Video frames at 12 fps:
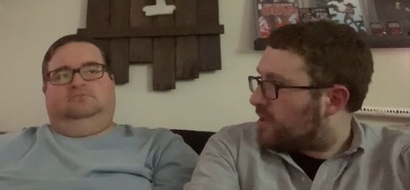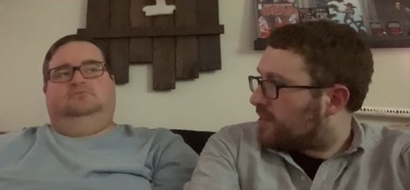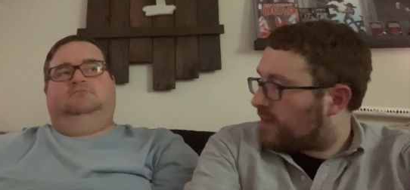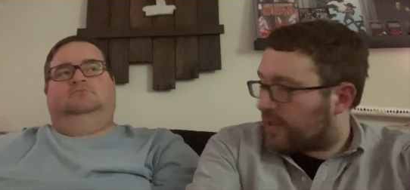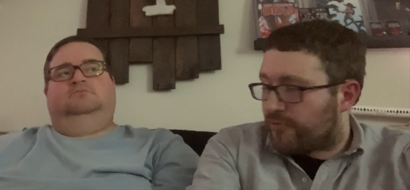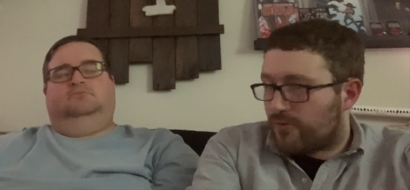
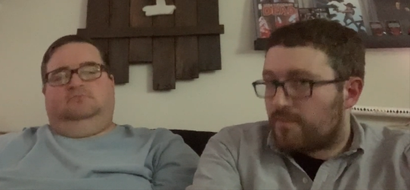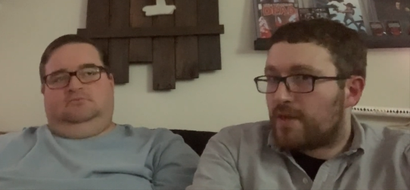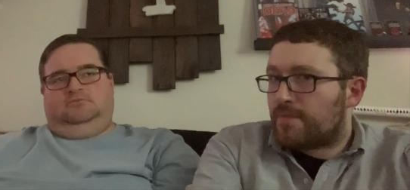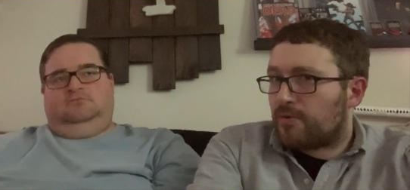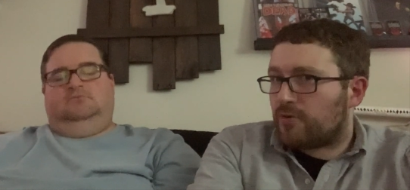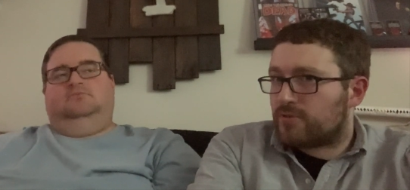Speaker 1: Like for me
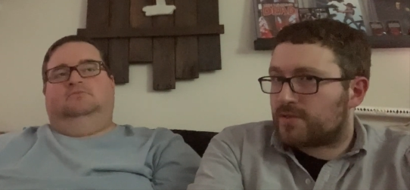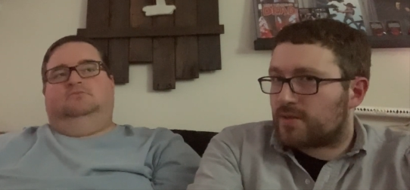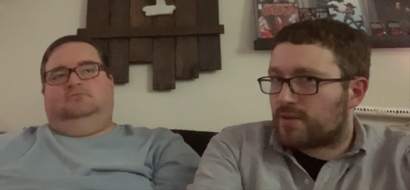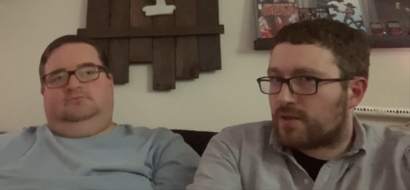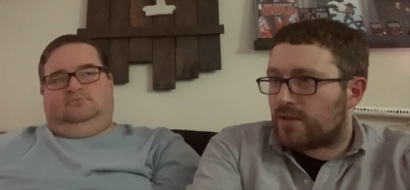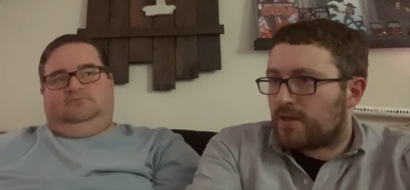
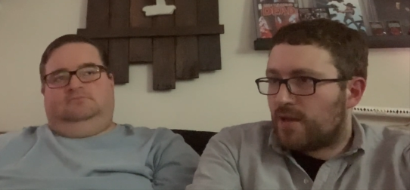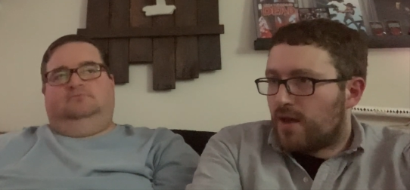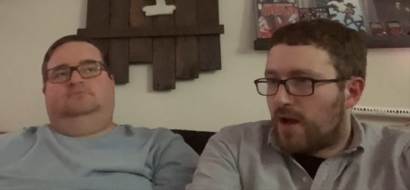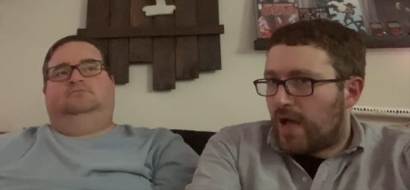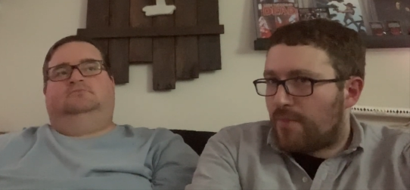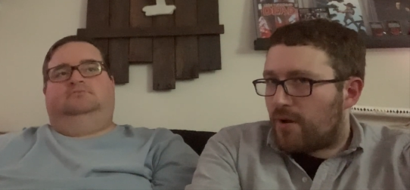personally,
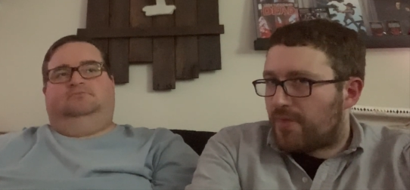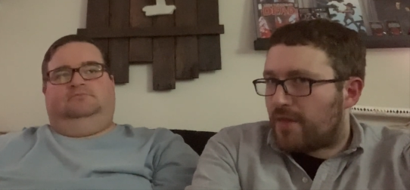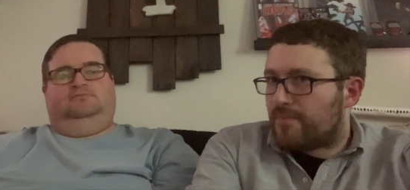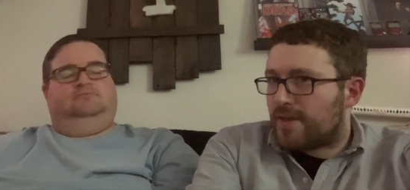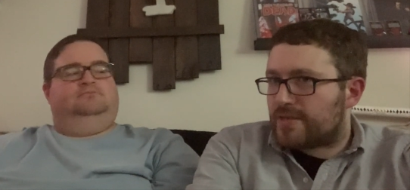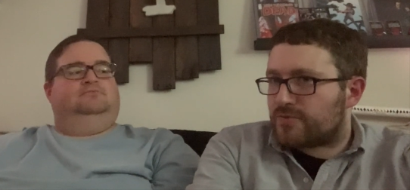I bought that
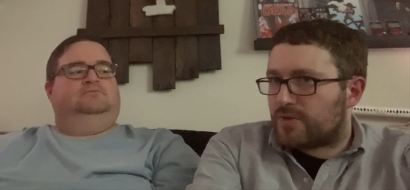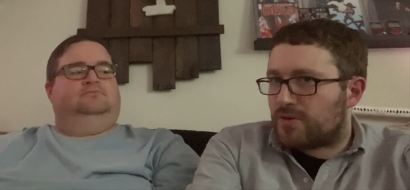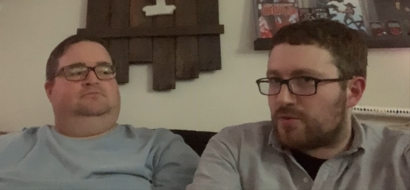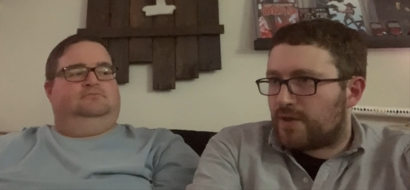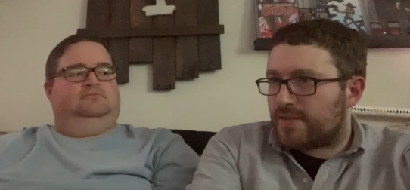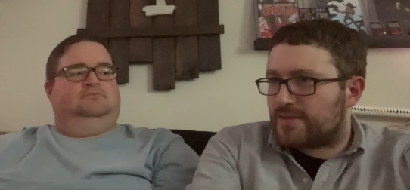Mace Windu
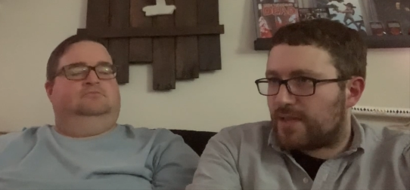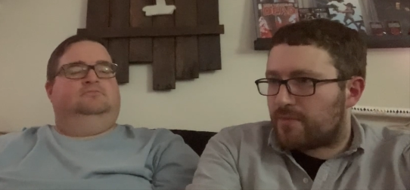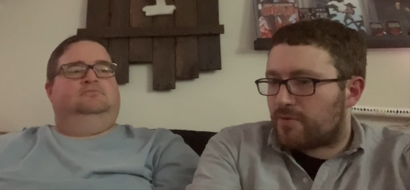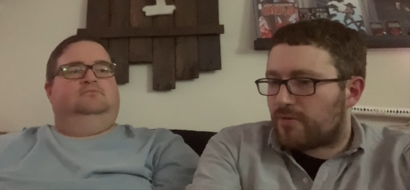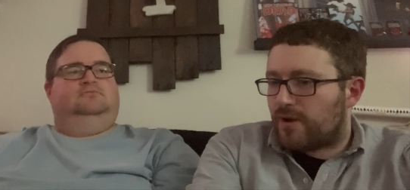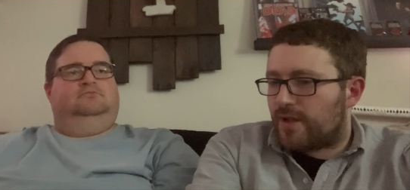
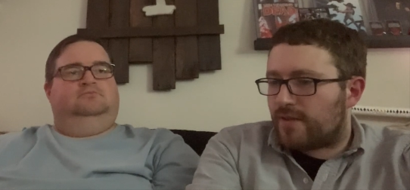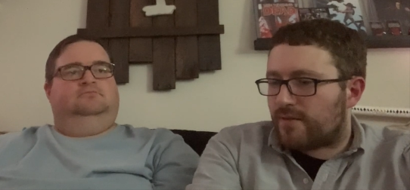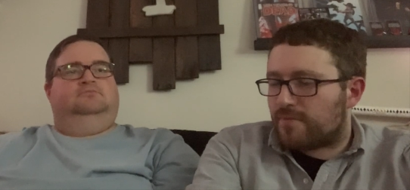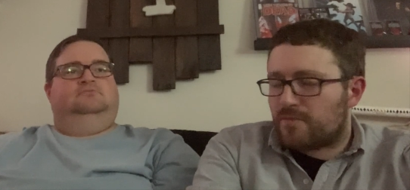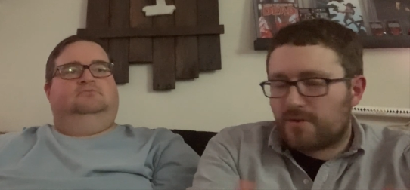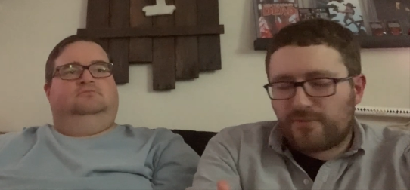lightsaber, right?
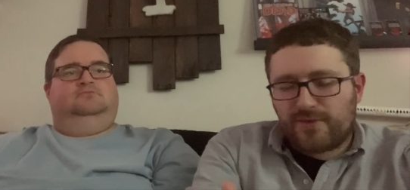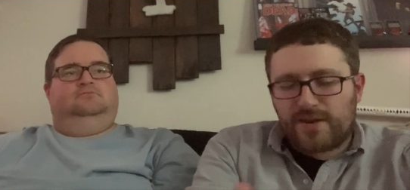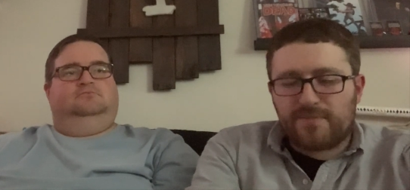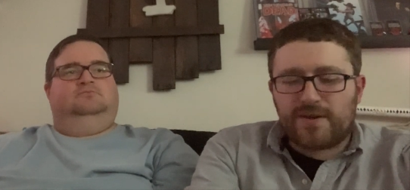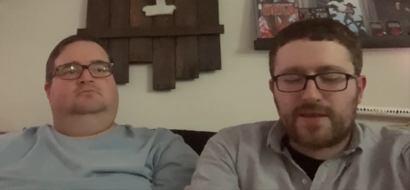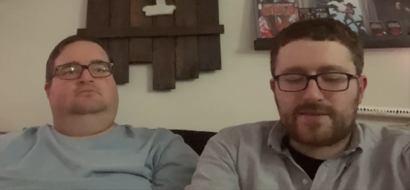I'm a big fan of
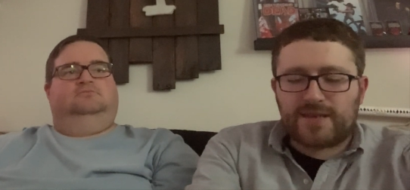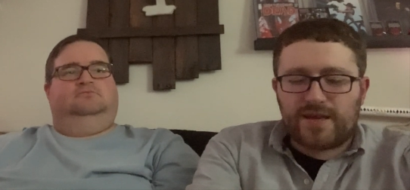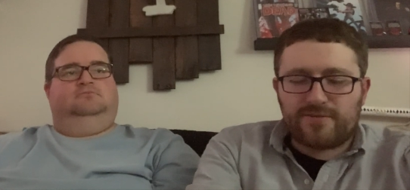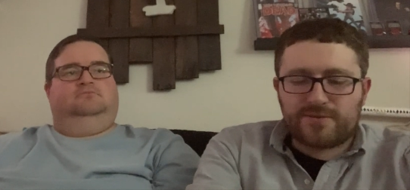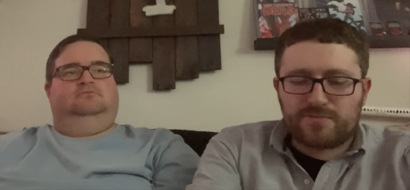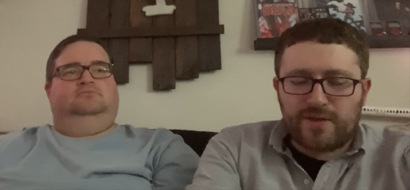Mace. I have
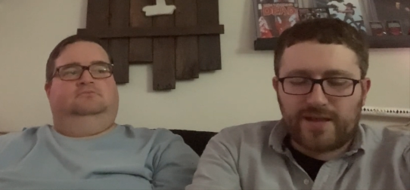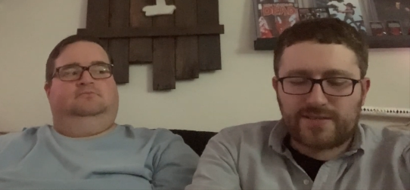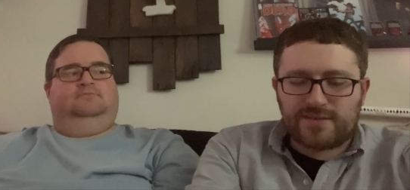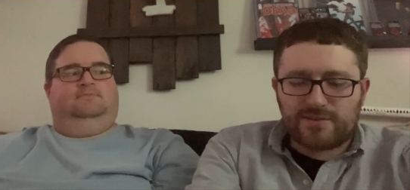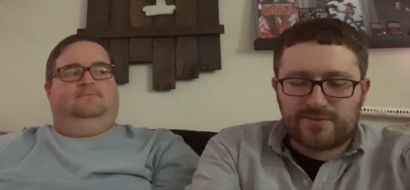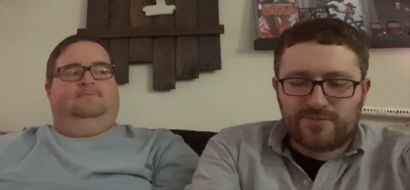his Black
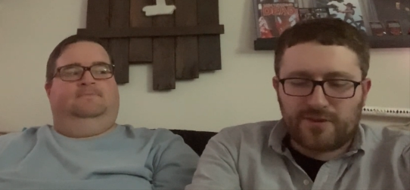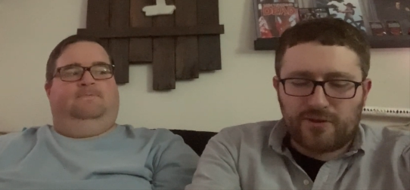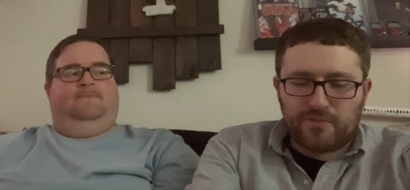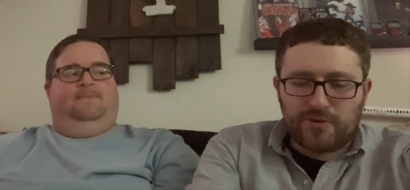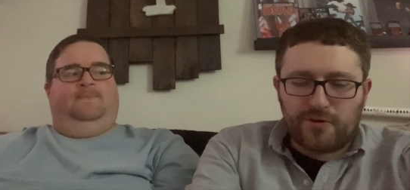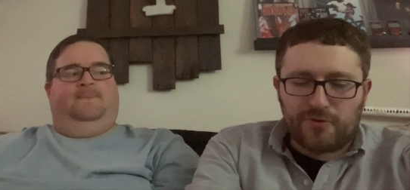Series figure
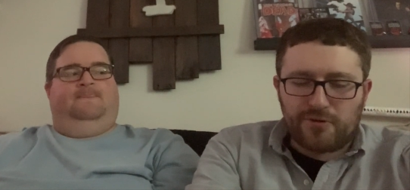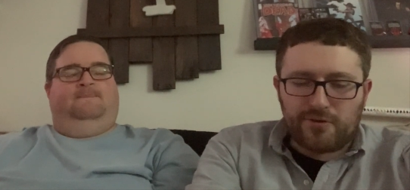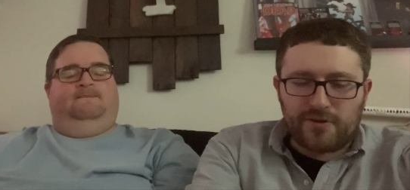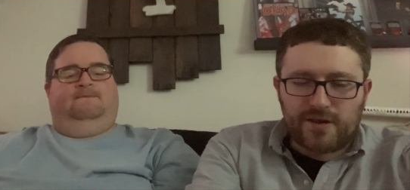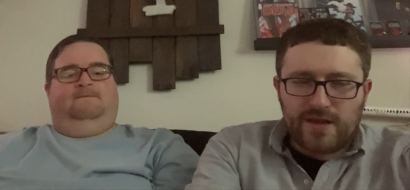pre-ordered.